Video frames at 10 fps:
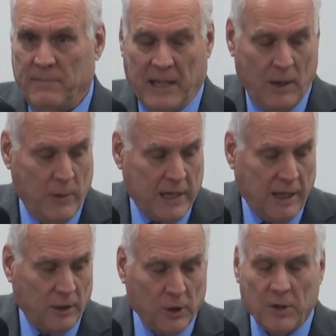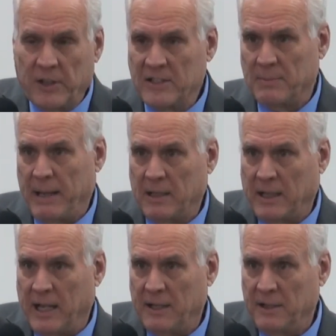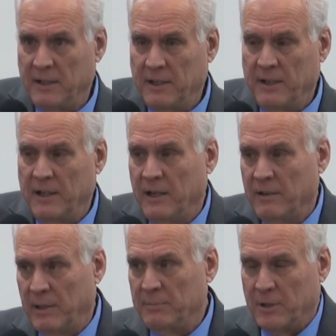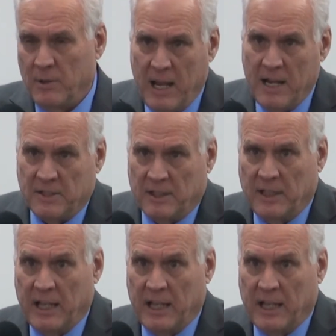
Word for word: And we can learn things about God from the creation.